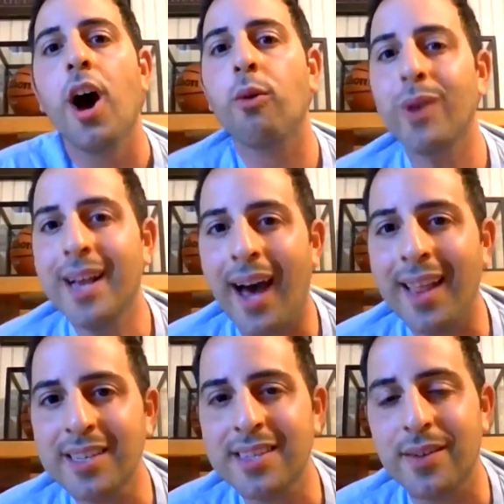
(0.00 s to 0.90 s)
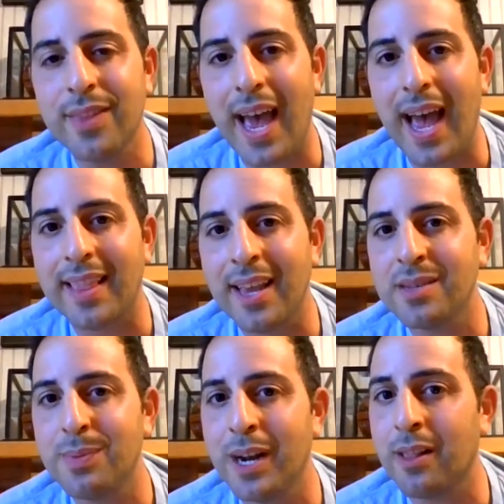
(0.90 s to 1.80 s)
But regardless of that,
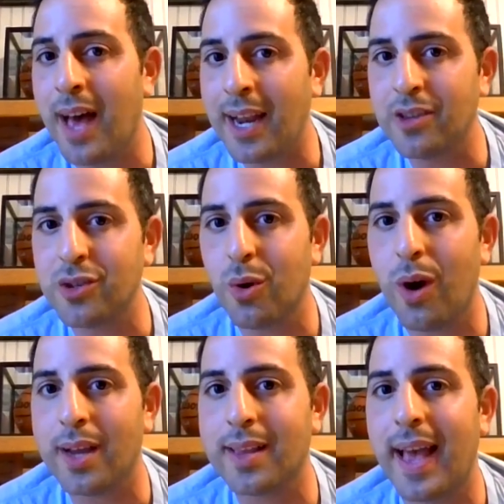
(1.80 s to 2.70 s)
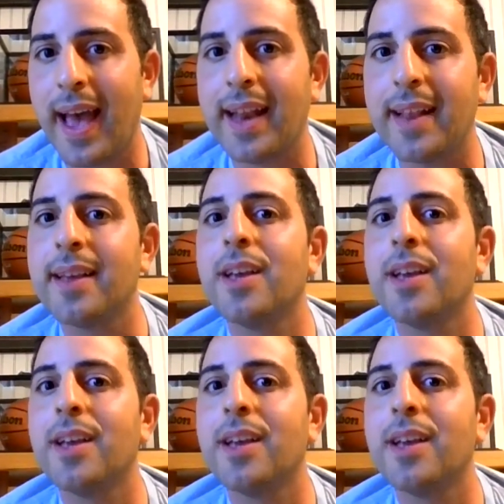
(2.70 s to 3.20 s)
there's been a lot of talk that